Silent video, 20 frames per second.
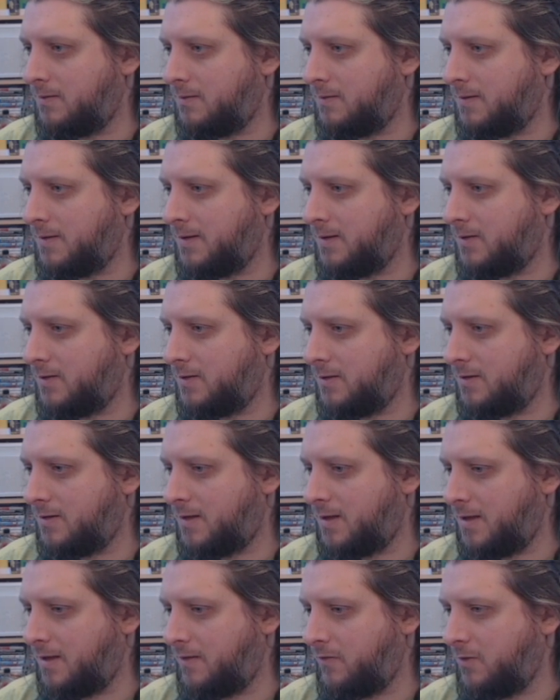Let's
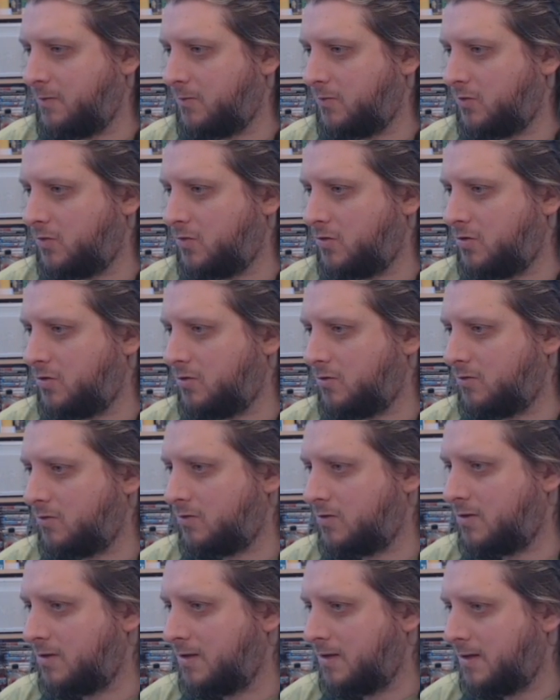take a few more
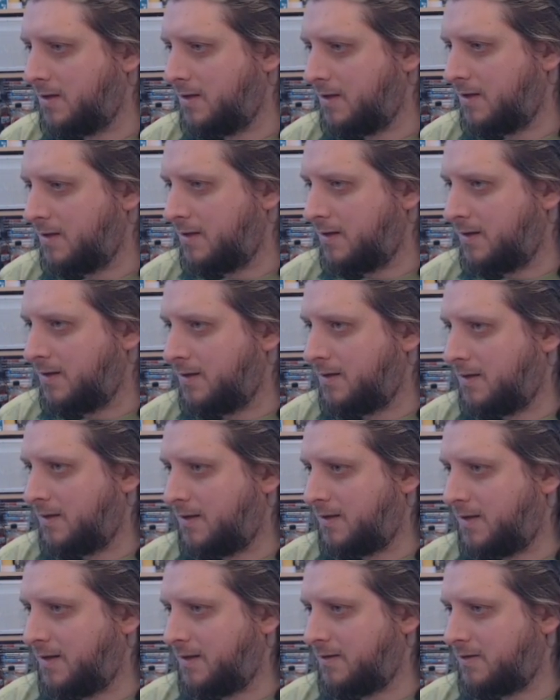shots.
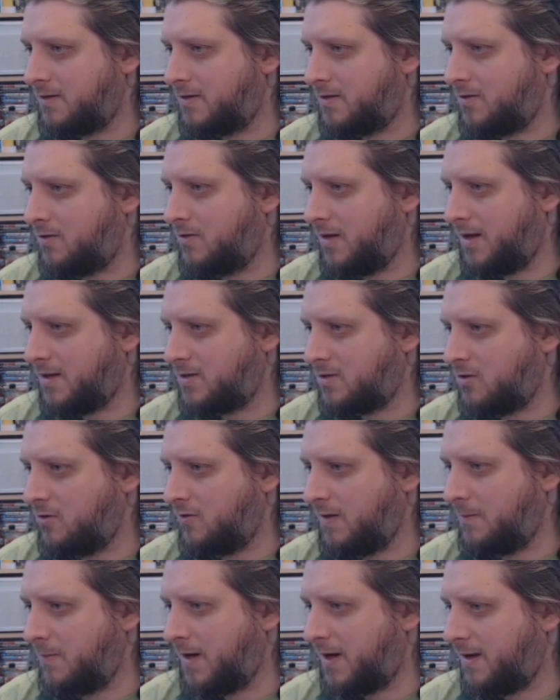I think, yeah,
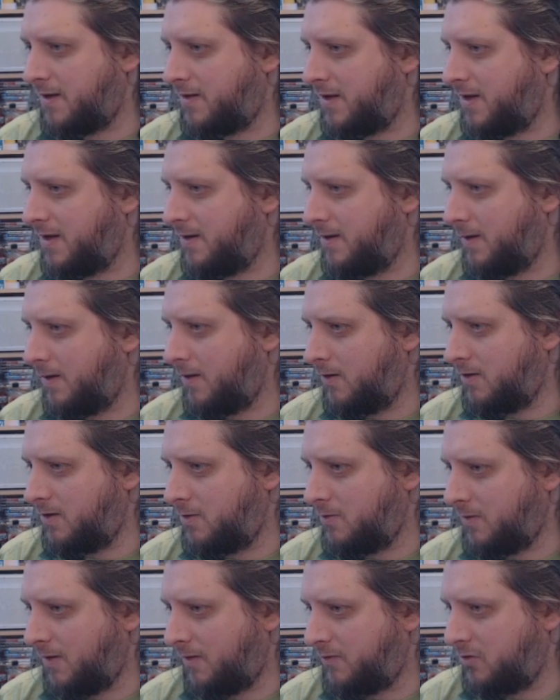scoring big. I think I
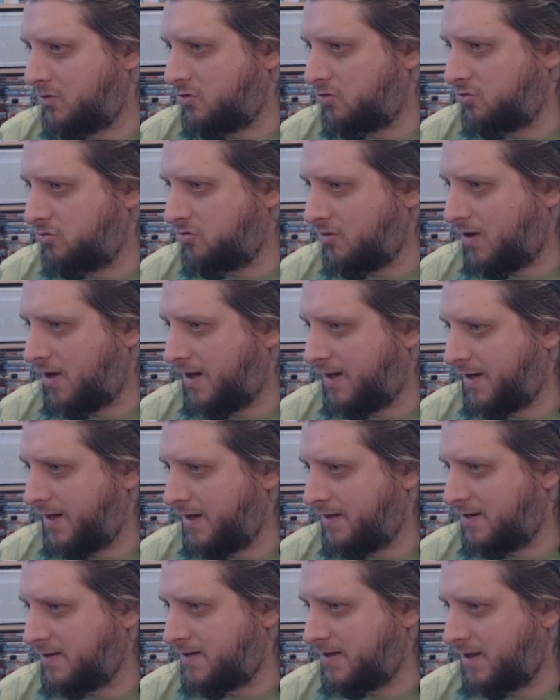do have to try and
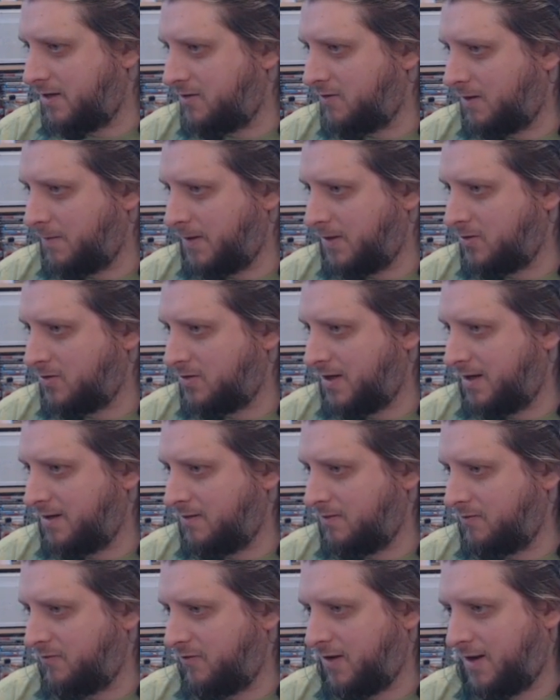get this center enemy, because
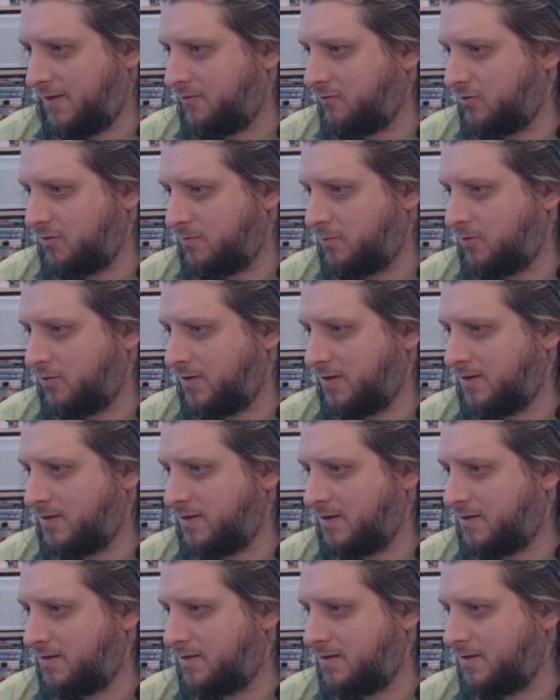they're 500
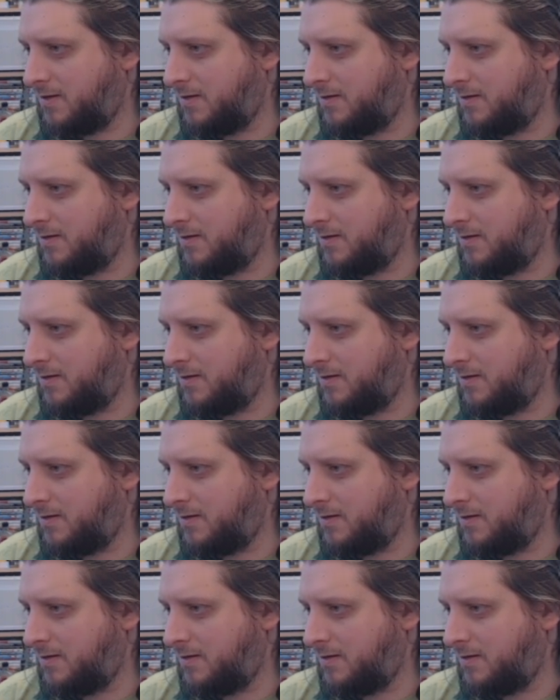points. It's